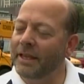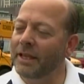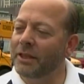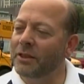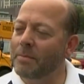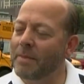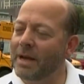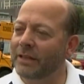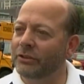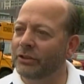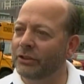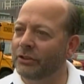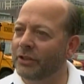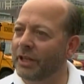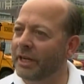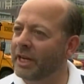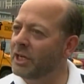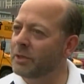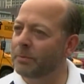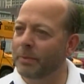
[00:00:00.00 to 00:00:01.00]
think the message
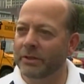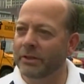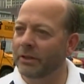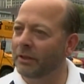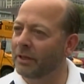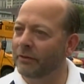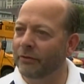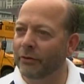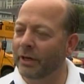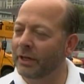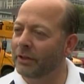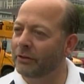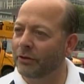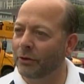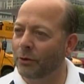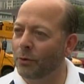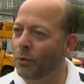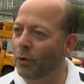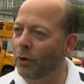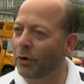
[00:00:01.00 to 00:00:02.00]
that he's been delivering to
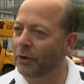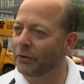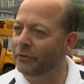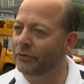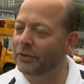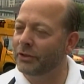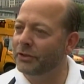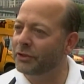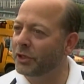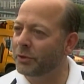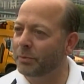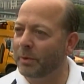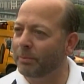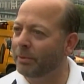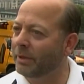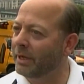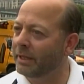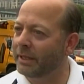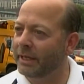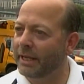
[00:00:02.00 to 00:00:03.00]
the world since he's been
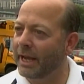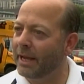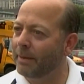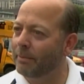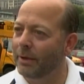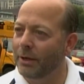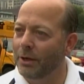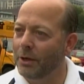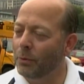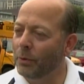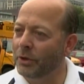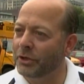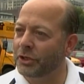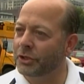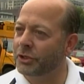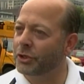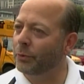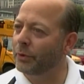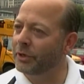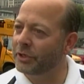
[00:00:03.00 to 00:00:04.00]
playing the game, which
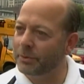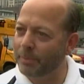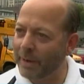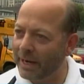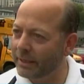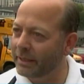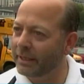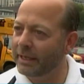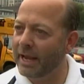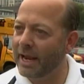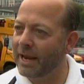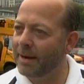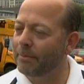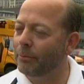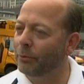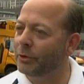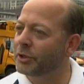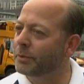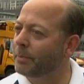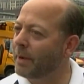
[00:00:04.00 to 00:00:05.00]
is to respect the game,
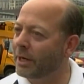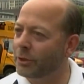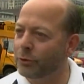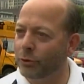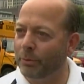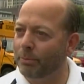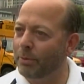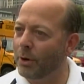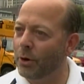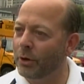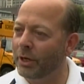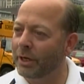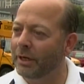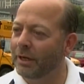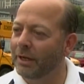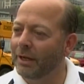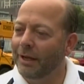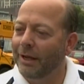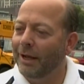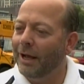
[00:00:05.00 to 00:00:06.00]
respect your opponent.
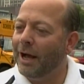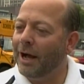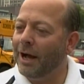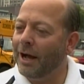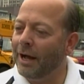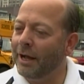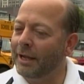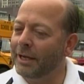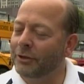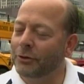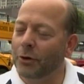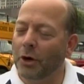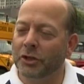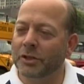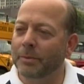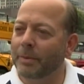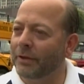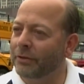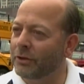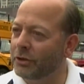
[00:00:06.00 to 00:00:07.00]
Uh, he
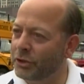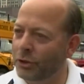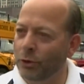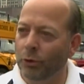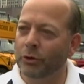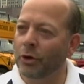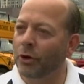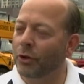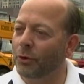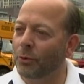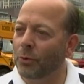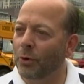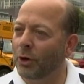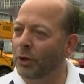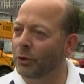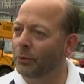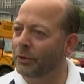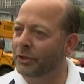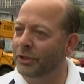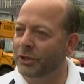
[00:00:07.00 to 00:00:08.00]
talks about the children of the
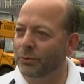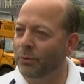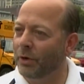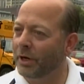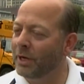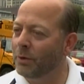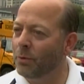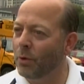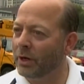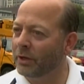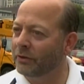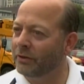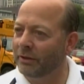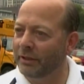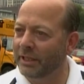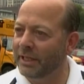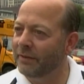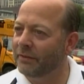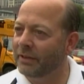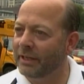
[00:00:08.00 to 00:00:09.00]
world, which is what he wanted to
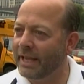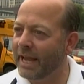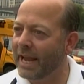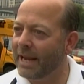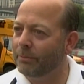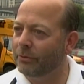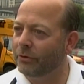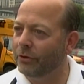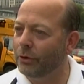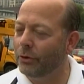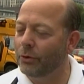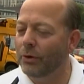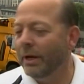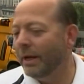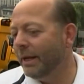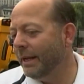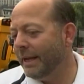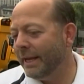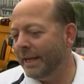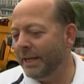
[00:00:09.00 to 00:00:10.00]
leave the game to.
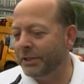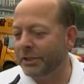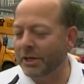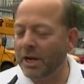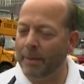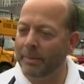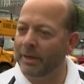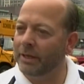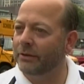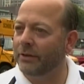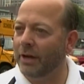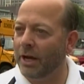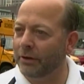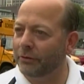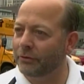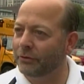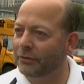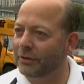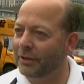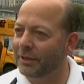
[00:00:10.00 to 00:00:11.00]
He's coming to
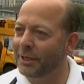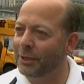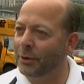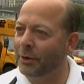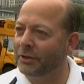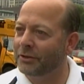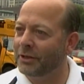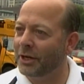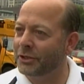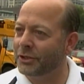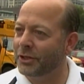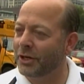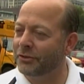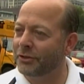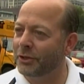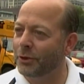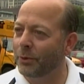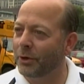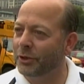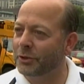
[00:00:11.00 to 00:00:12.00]
us to, you know, to touch
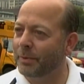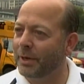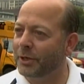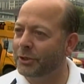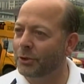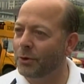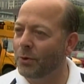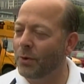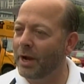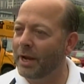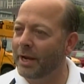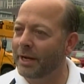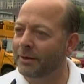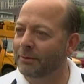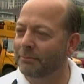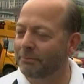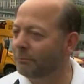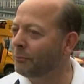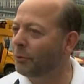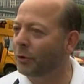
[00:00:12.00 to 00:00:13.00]
us in a real special way,
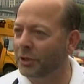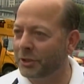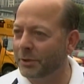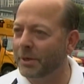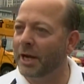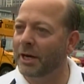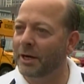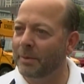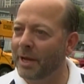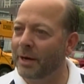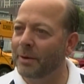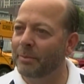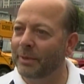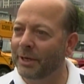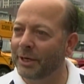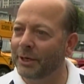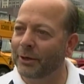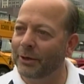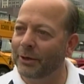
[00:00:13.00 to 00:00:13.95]
and we're excited about him being